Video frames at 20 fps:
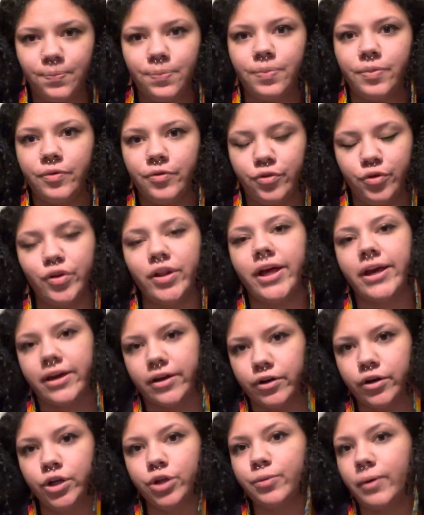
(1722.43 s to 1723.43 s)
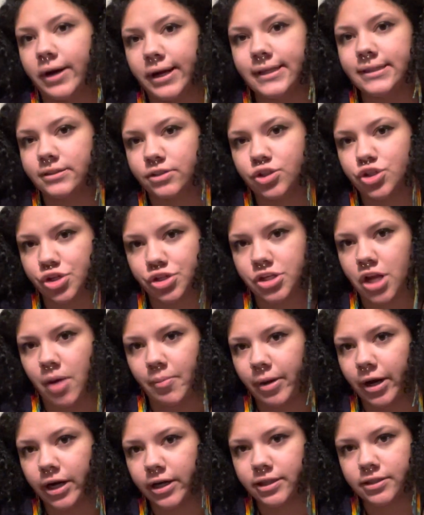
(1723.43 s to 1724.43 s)
So like in her 20s, and she's not
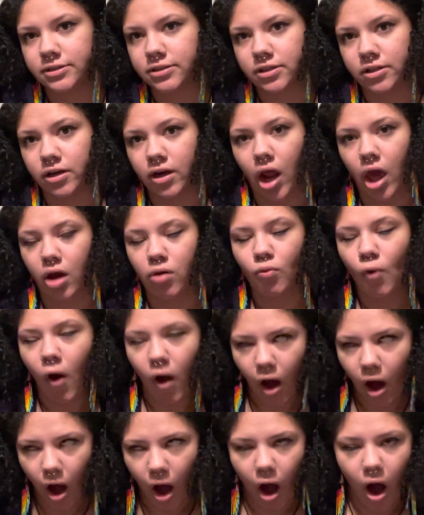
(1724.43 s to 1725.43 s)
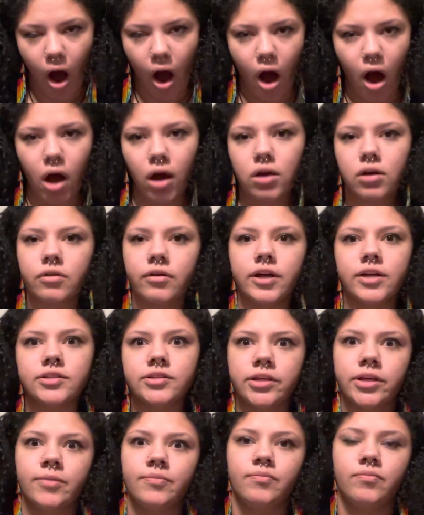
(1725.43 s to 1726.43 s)
married. And they're like, oh, crazy.